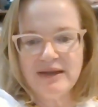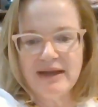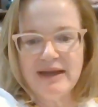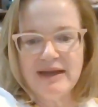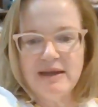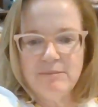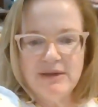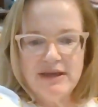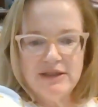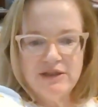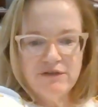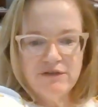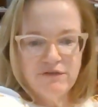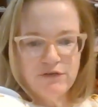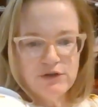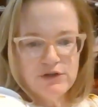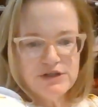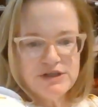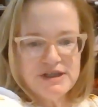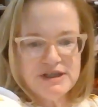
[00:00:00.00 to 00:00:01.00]
And I made the
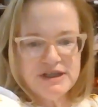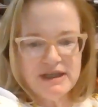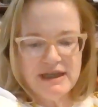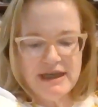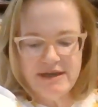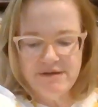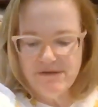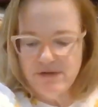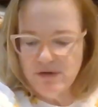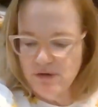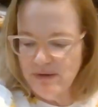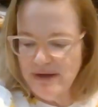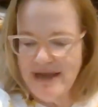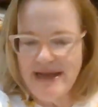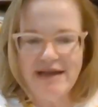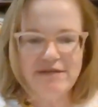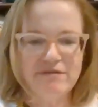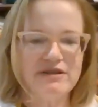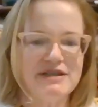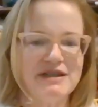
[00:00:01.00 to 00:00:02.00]
full sleeve. Oh, I
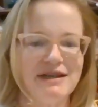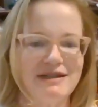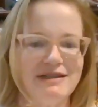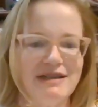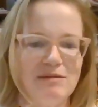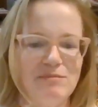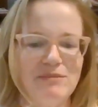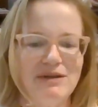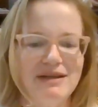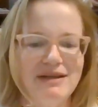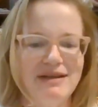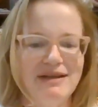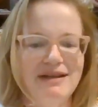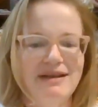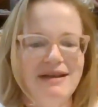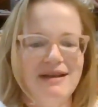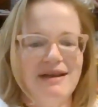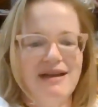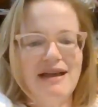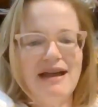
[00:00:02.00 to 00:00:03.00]
have it tucked up.
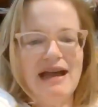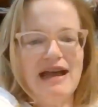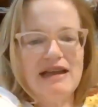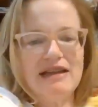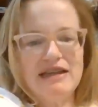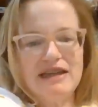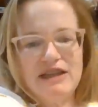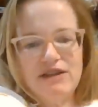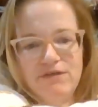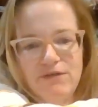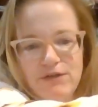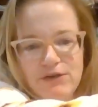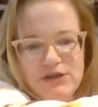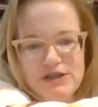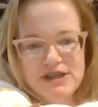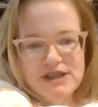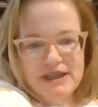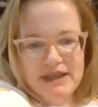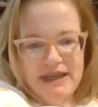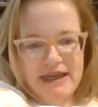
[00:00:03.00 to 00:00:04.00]
I did the
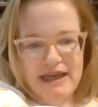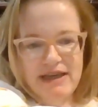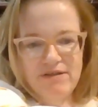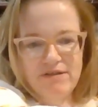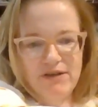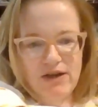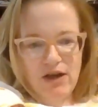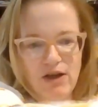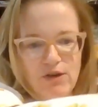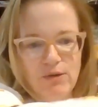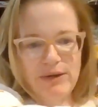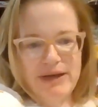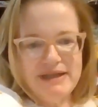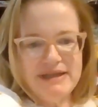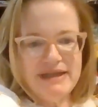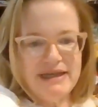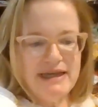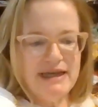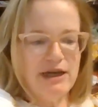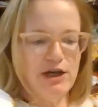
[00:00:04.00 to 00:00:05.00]
full sleeve all the way
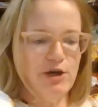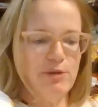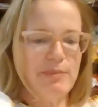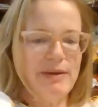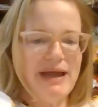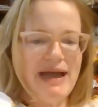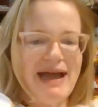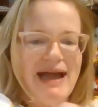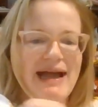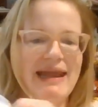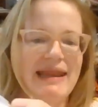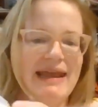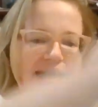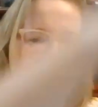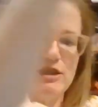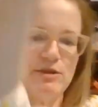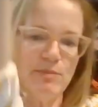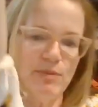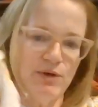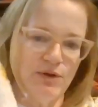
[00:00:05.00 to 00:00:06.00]
to here, but I
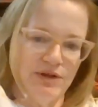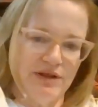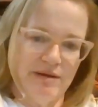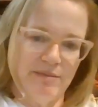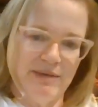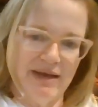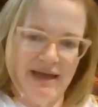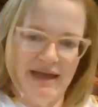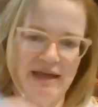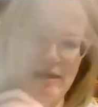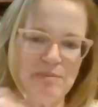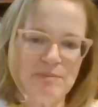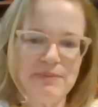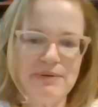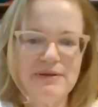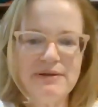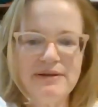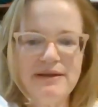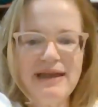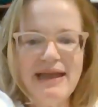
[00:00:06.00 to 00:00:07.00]
like to pull them up
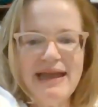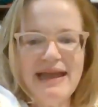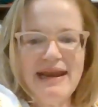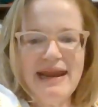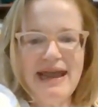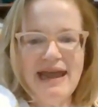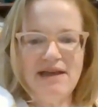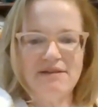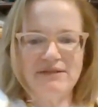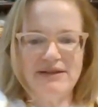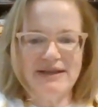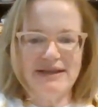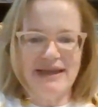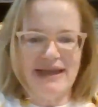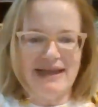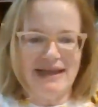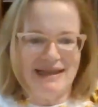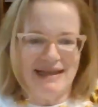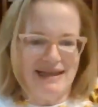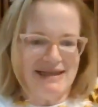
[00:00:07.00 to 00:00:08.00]
and have it
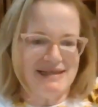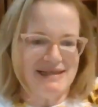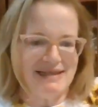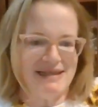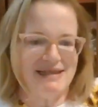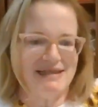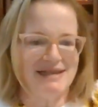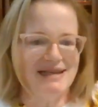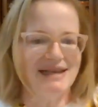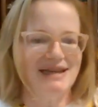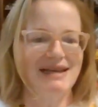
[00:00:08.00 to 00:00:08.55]
like this.